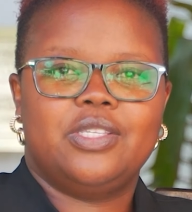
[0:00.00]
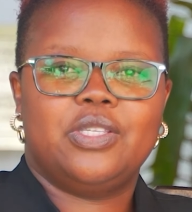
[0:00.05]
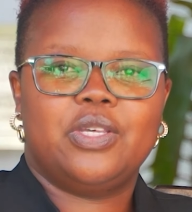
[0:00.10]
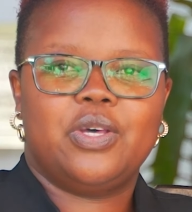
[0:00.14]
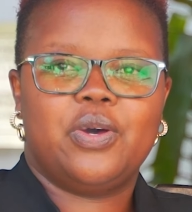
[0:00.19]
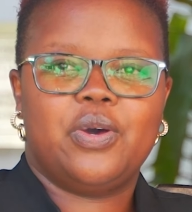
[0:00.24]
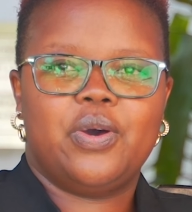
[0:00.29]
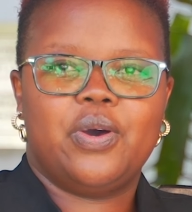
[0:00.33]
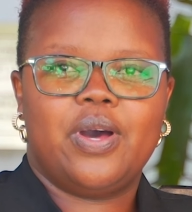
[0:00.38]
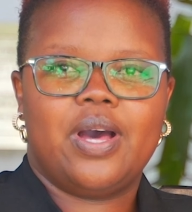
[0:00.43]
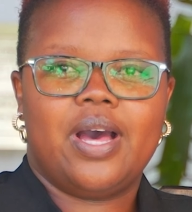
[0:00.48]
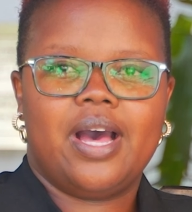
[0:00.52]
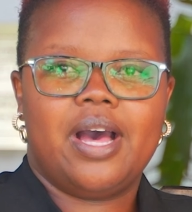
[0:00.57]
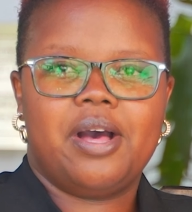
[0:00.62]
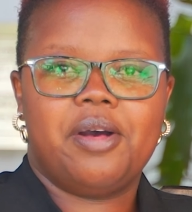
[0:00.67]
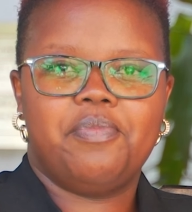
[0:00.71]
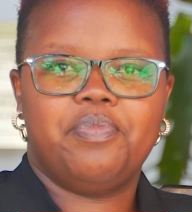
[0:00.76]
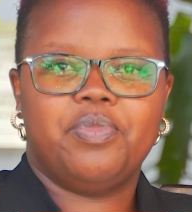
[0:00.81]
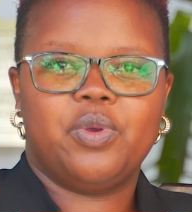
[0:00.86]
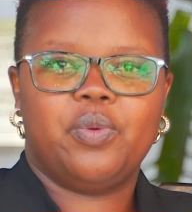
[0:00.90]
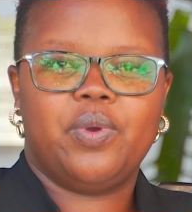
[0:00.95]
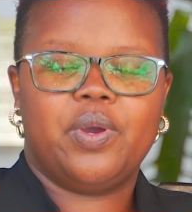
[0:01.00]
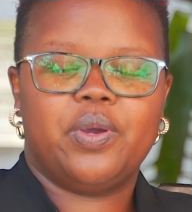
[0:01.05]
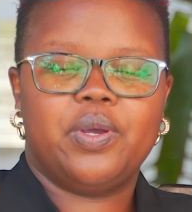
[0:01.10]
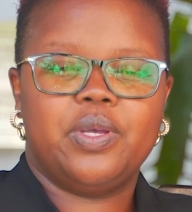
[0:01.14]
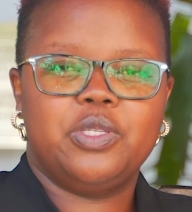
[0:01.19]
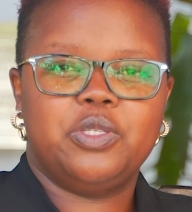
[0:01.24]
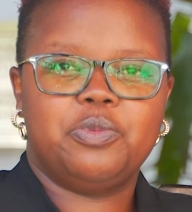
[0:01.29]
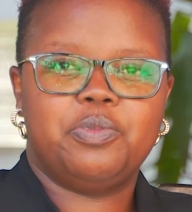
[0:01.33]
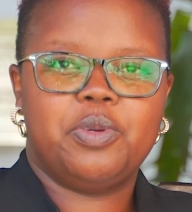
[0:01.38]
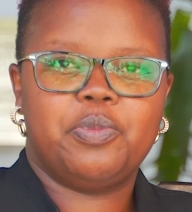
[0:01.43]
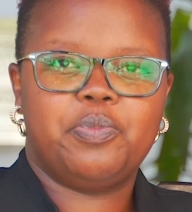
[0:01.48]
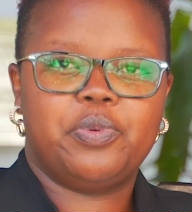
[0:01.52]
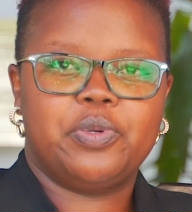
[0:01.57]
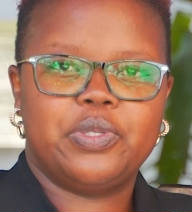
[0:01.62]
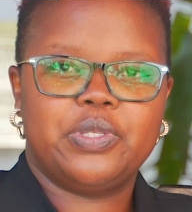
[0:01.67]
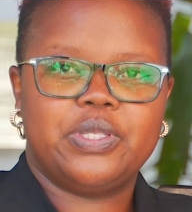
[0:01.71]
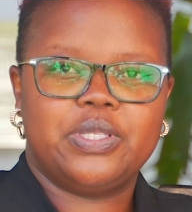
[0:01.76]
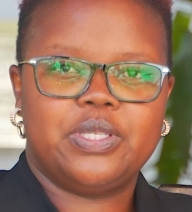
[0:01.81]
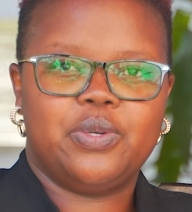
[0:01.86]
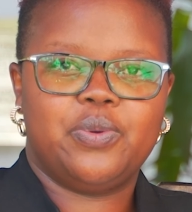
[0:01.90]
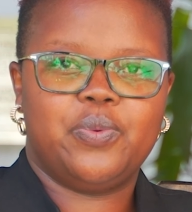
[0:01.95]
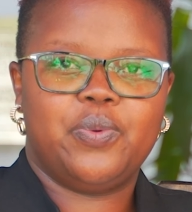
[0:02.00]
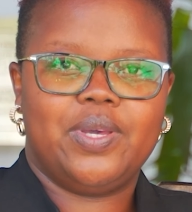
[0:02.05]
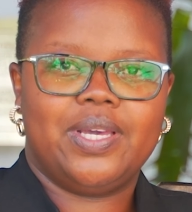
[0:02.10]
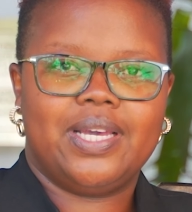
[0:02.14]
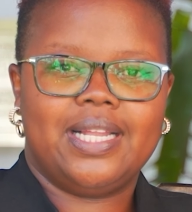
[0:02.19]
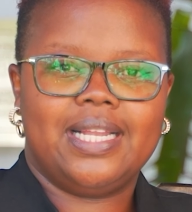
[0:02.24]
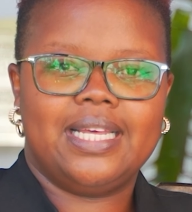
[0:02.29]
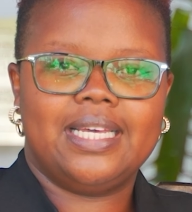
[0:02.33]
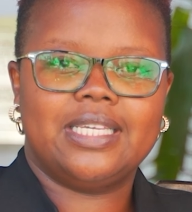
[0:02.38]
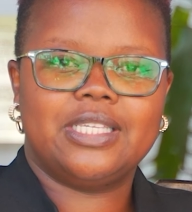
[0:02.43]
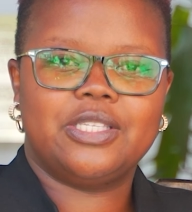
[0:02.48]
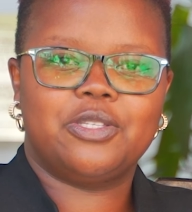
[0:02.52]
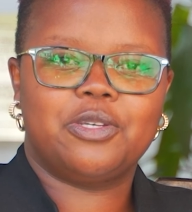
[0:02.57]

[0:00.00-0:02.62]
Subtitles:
So we're going to be posting weekly,